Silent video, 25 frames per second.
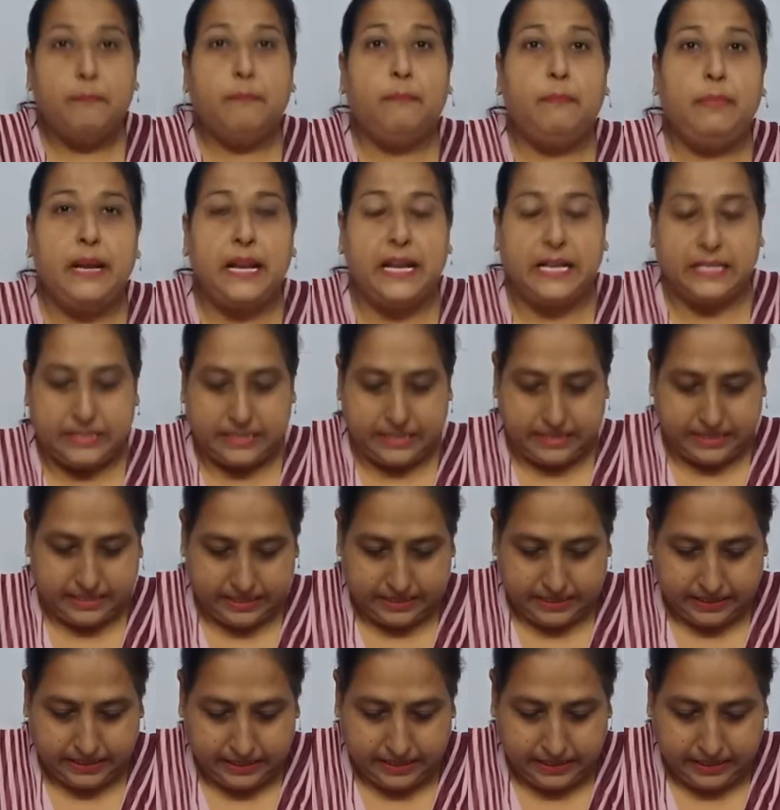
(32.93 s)

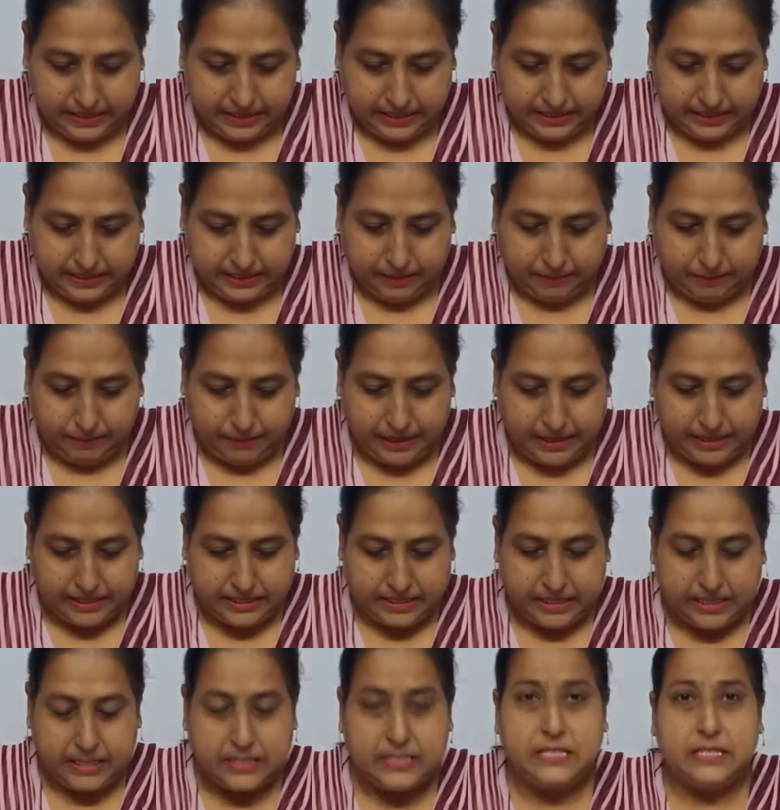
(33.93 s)
Place. The place
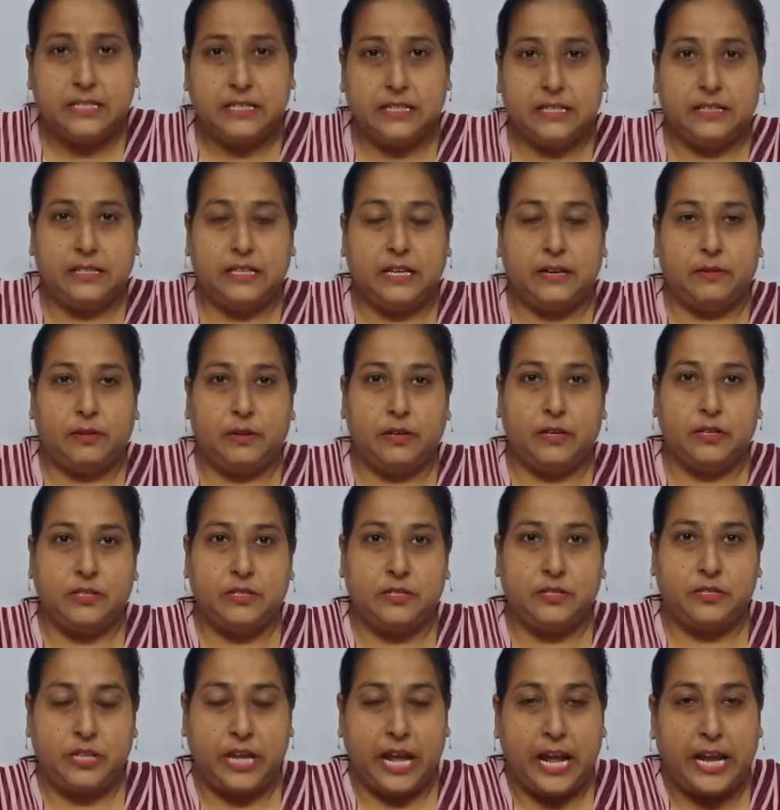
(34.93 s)
is the
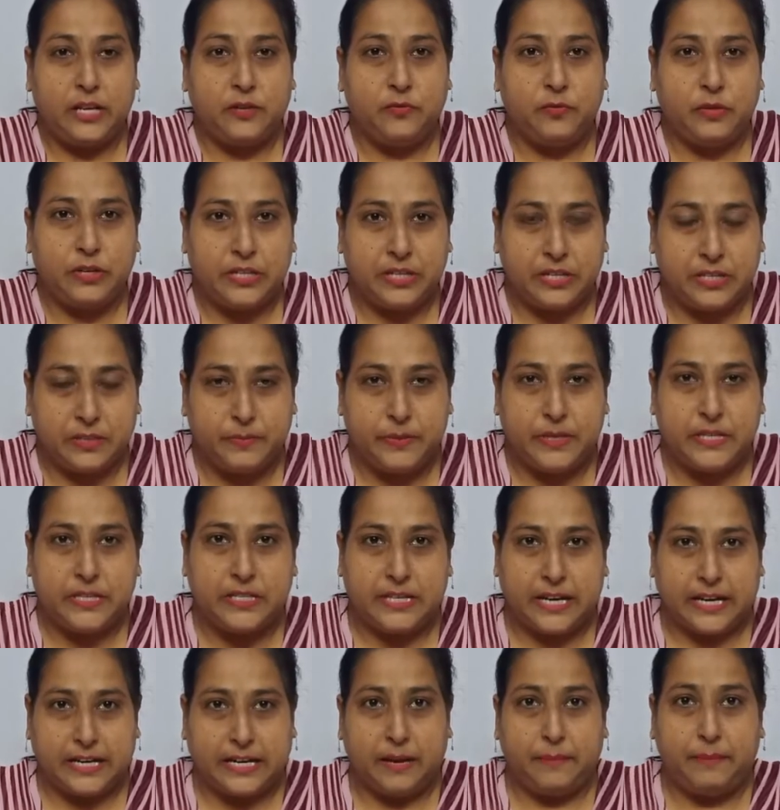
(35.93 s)
stage which has been
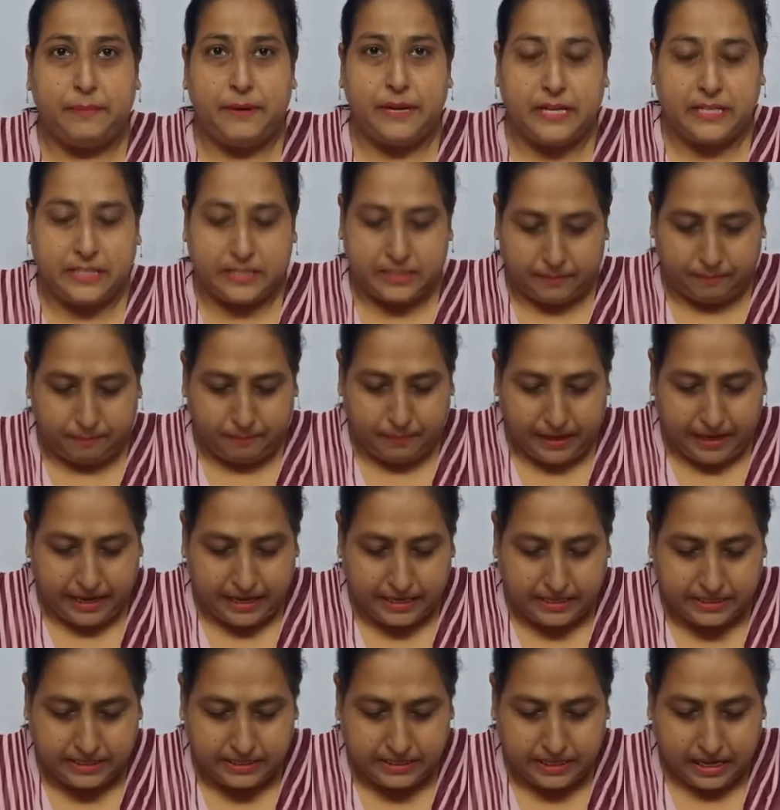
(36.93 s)
set up. It's a
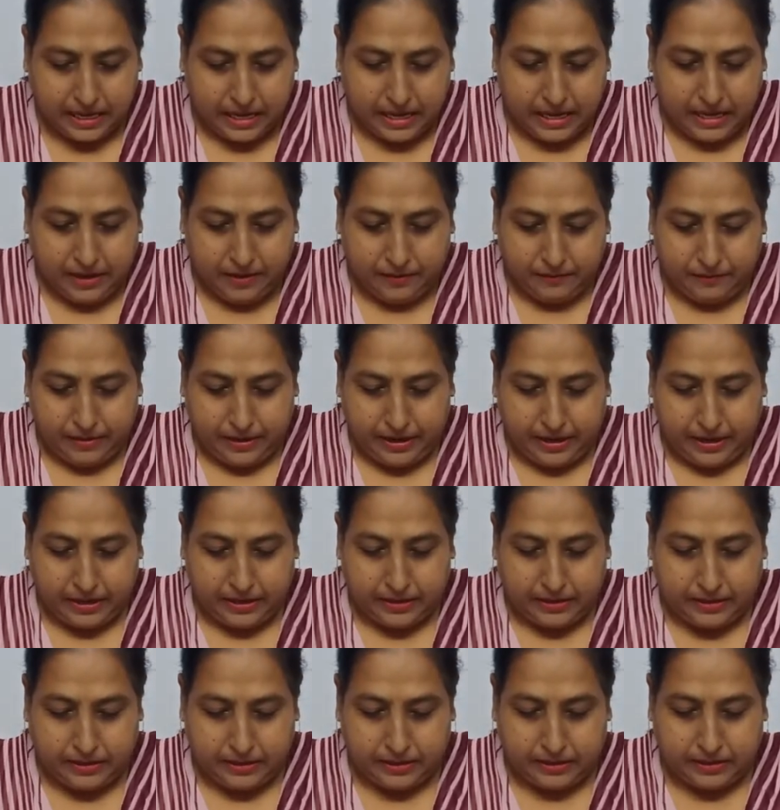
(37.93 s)
place
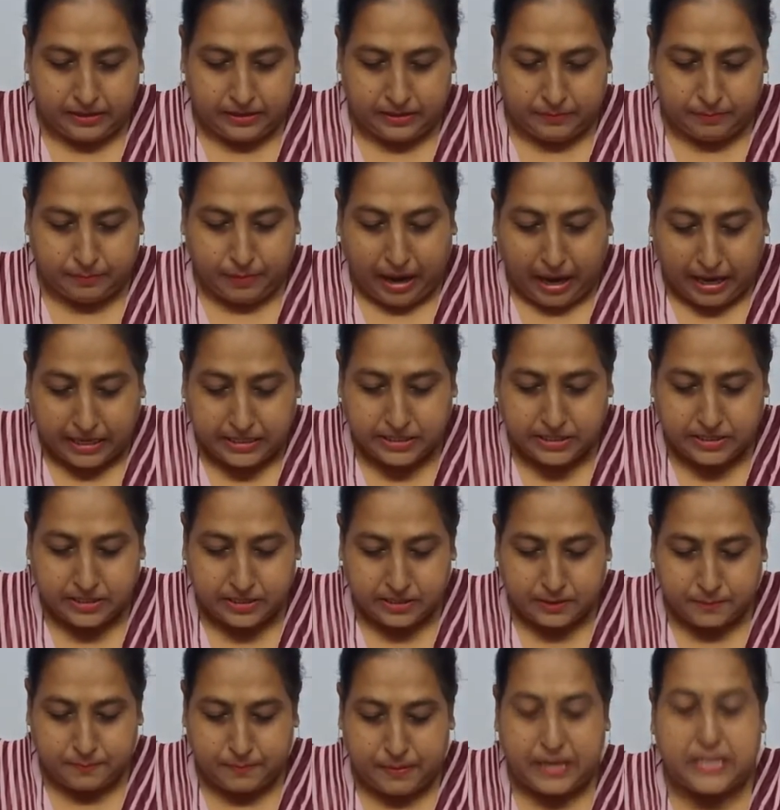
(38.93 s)
where Mars
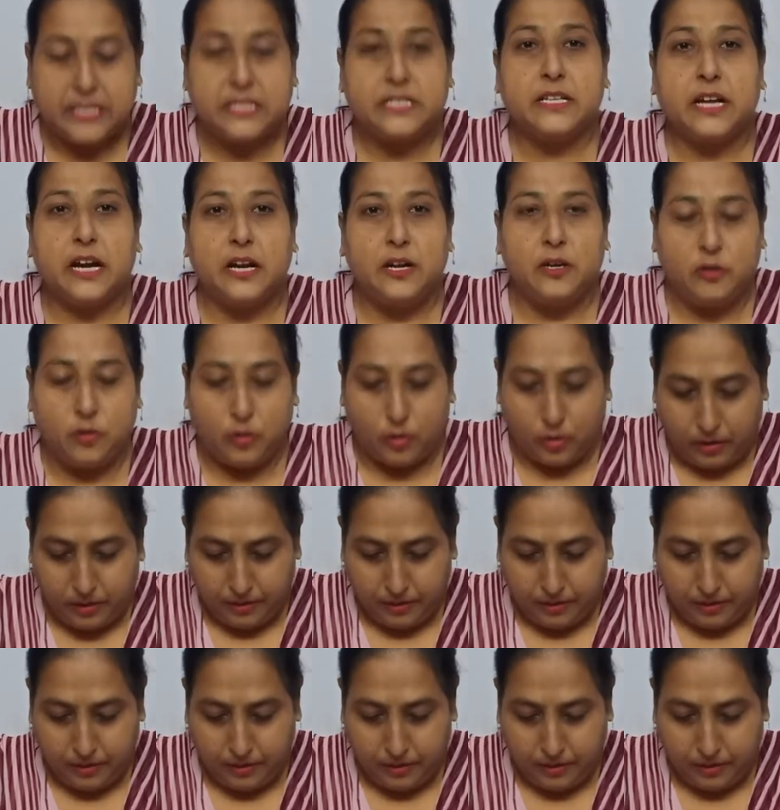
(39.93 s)
Space Control